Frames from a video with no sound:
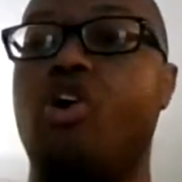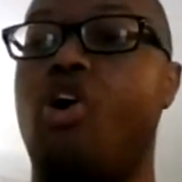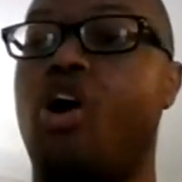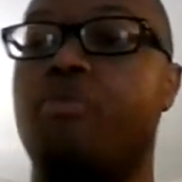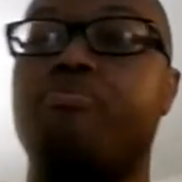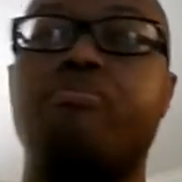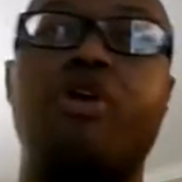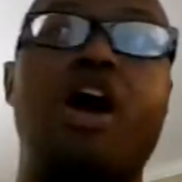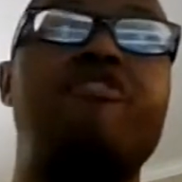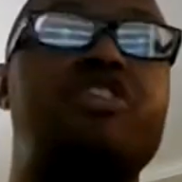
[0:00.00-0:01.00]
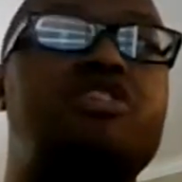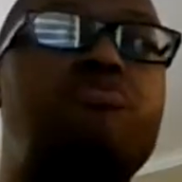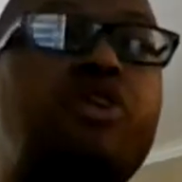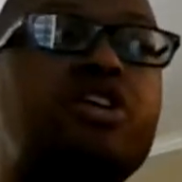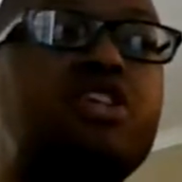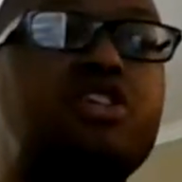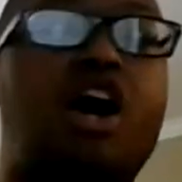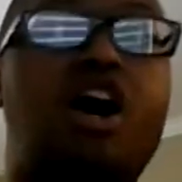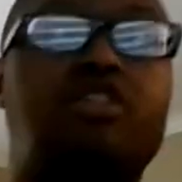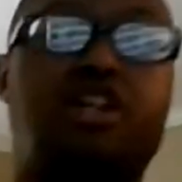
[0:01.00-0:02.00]
our prophetess, Princess
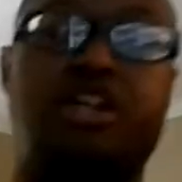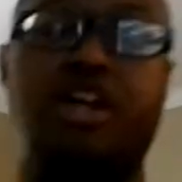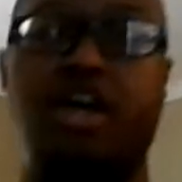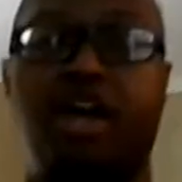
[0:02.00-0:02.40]
Holland,